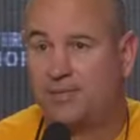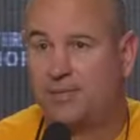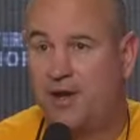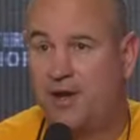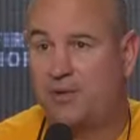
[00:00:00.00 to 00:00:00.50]

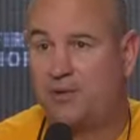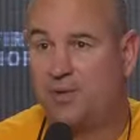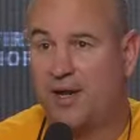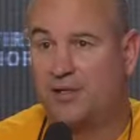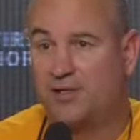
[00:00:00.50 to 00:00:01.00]
You know,
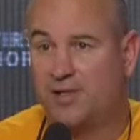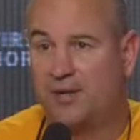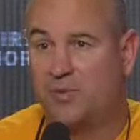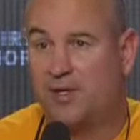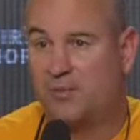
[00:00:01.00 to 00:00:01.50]
like I
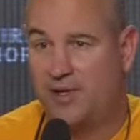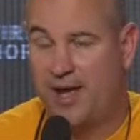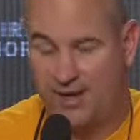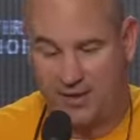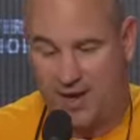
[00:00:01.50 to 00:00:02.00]
said, we
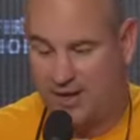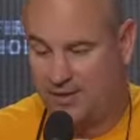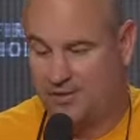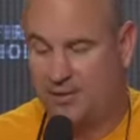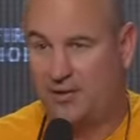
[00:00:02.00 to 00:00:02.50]
had a lot
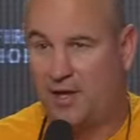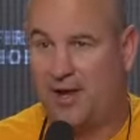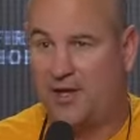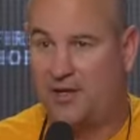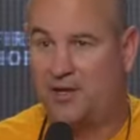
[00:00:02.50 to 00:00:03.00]
of
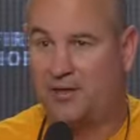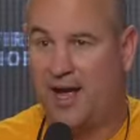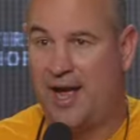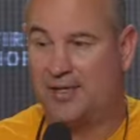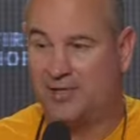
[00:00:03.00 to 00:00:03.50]
young
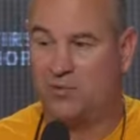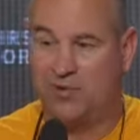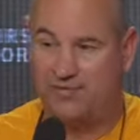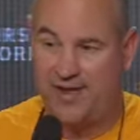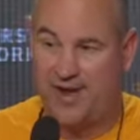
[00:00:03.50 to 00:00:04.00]
guys that
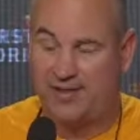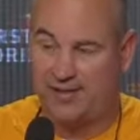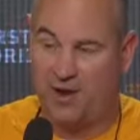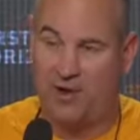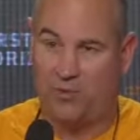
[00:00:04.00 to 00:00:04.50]
were
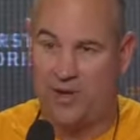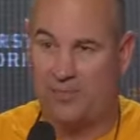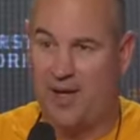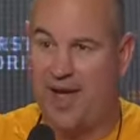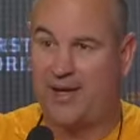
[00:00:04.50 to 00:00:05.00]
affected all the
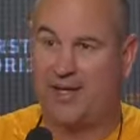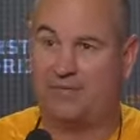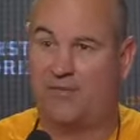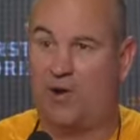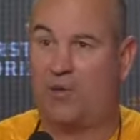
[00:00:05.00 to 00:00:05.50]
way back
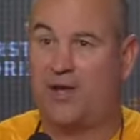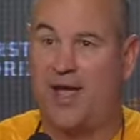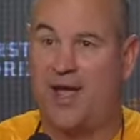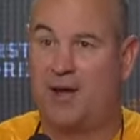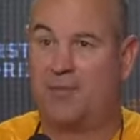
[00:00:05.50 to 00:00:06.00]
in fall
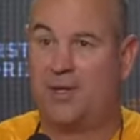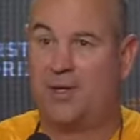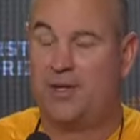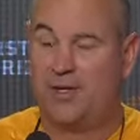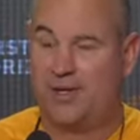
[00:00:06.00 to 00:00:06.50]
camp.
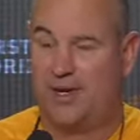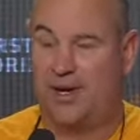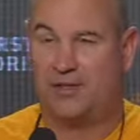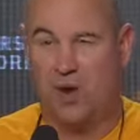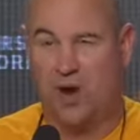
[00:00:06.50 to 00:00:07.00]

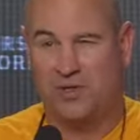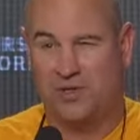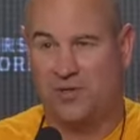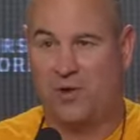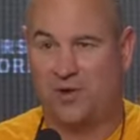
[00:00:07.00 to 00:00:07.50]
It's when we
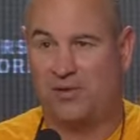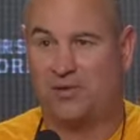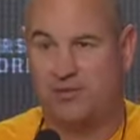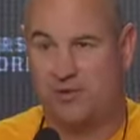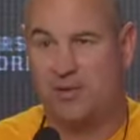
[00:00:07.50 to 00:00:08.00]
started
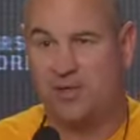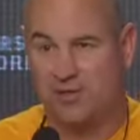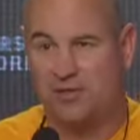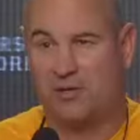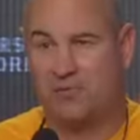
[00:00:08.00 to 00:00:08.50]
the
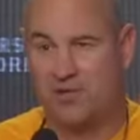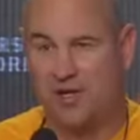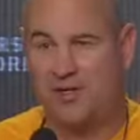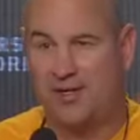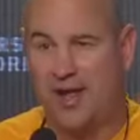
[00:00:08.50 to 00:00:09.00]
scrimmages on
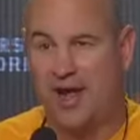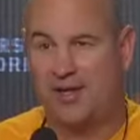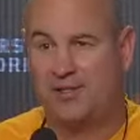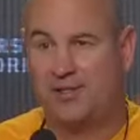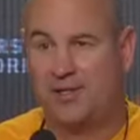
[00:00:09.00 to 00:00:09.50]
Sunday
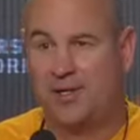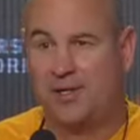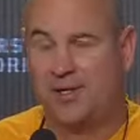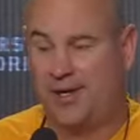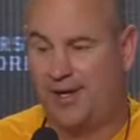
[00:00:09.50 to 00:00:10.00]
nights.
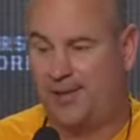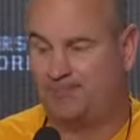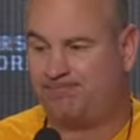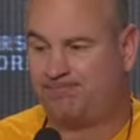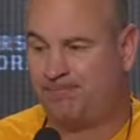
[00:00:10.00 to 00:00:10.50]

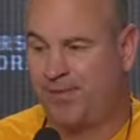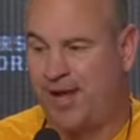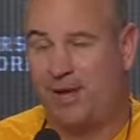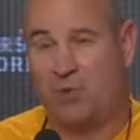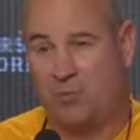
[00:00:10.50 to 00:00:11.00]
And
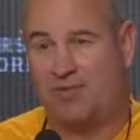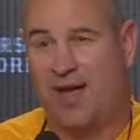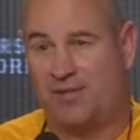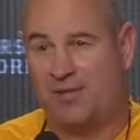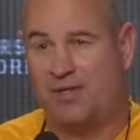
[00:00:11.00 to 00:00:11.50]
when we've
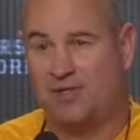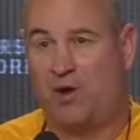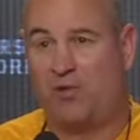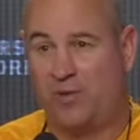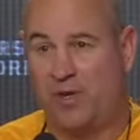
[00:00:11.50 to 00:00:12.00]
had these
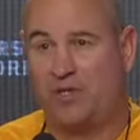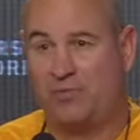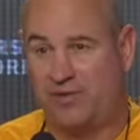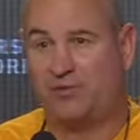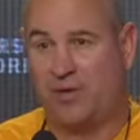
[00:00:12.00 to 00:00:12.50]
off weeks,
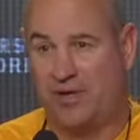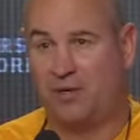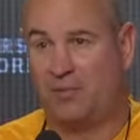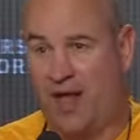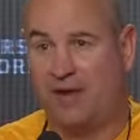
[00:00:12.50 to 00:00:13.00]
we've
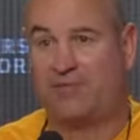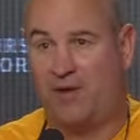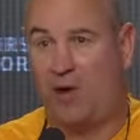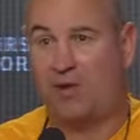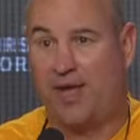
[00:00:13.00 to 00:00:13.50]
treated them like
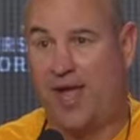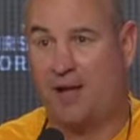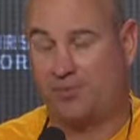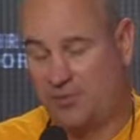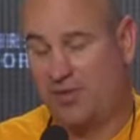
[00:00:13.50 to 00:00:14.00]
fall
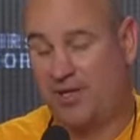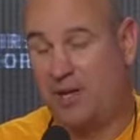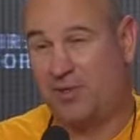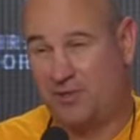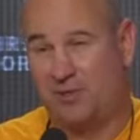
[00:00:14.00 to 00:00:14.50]
camps, really
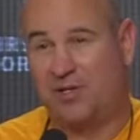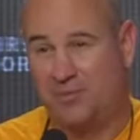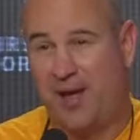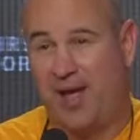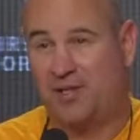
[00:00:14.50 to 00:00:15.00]
up until
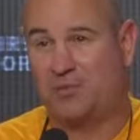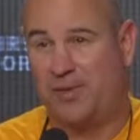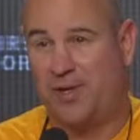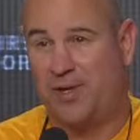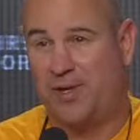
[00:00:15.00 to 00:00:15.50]
this past
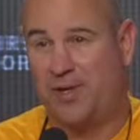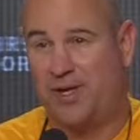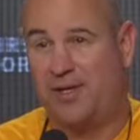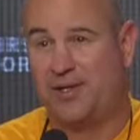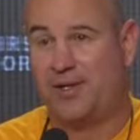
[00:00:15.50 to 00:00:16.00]

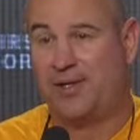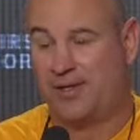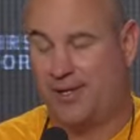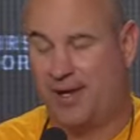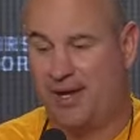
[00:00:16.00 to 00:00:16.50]
week.
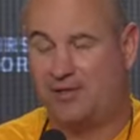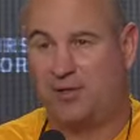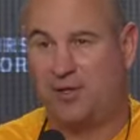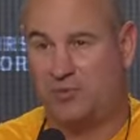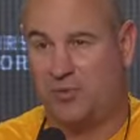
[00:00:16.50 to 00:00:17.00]
So
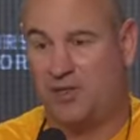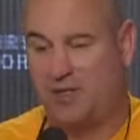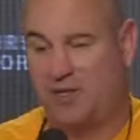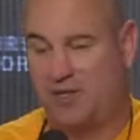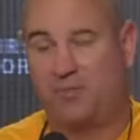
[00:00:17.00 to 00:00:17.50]

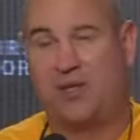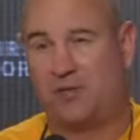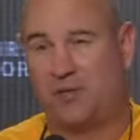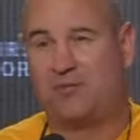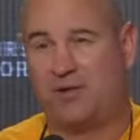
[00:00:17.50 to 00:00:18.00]
it's been
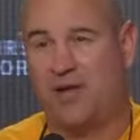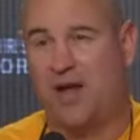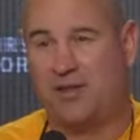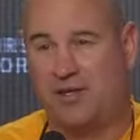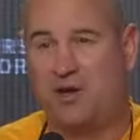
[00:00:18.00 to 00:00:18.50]
good for a lot
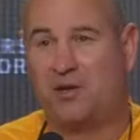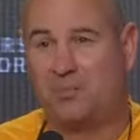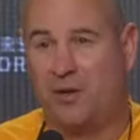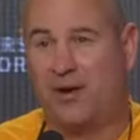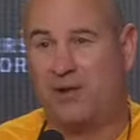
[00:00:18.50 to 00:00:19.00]
of young
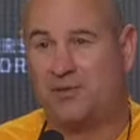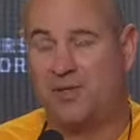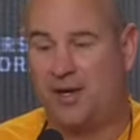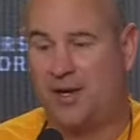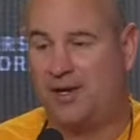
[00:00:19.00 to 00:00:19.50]
players
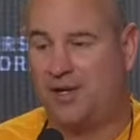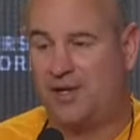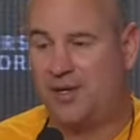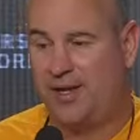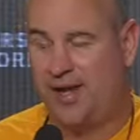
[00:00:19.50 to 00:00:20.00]

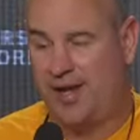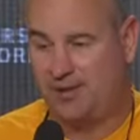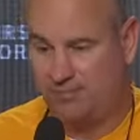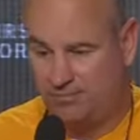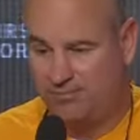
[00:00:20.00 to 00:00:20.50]

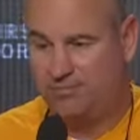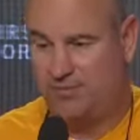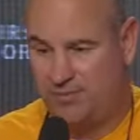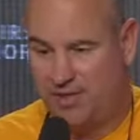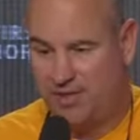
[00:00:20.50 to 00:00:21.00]
and
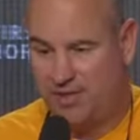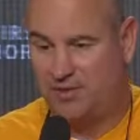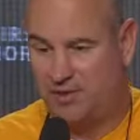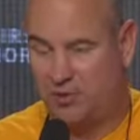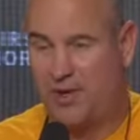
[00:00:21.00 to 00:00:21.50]

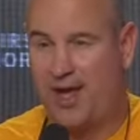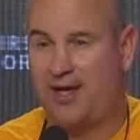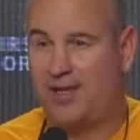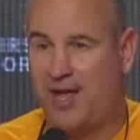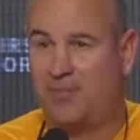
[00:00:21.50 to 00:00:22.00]
to
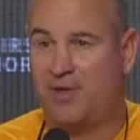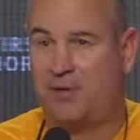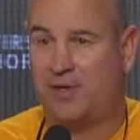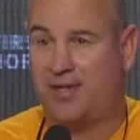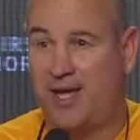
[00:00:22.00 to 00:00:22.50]
create depth
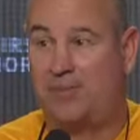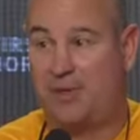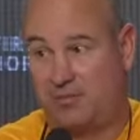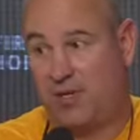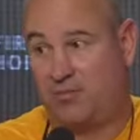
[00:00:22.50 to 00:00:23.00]
on our team,
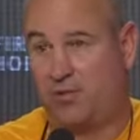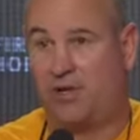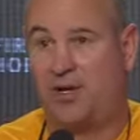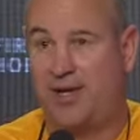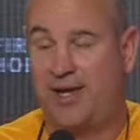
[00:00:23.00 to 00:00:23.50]
and we're
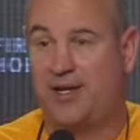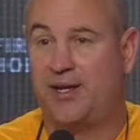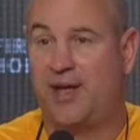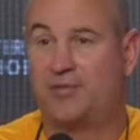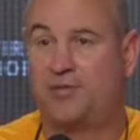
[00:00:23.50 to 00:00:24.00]
going to need it
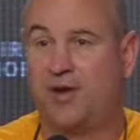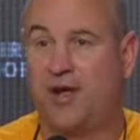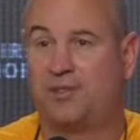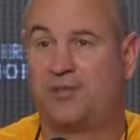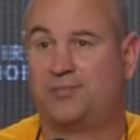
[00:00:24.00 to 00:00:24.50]
down the
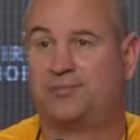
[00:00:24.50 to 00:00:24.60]
stretch.